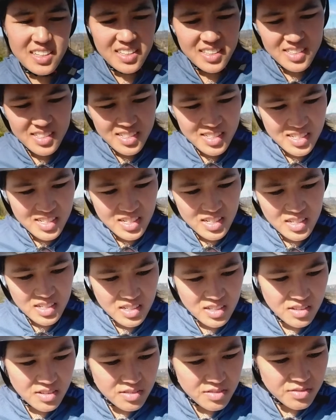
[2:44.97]
It's
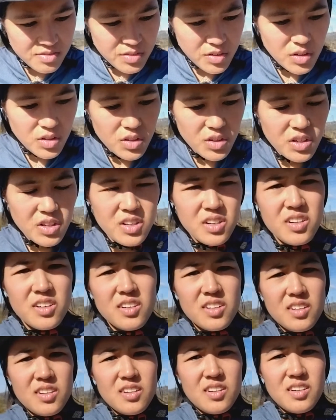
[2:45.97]

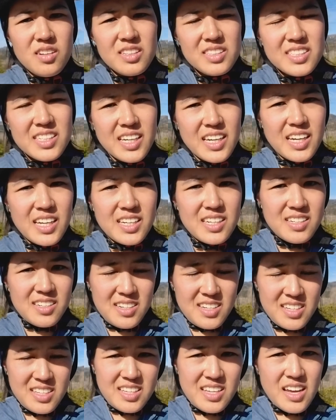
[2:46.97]
4:10
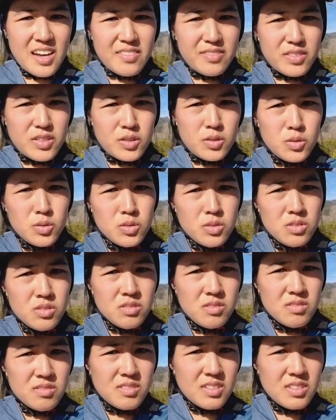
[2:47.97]
in the afternoon.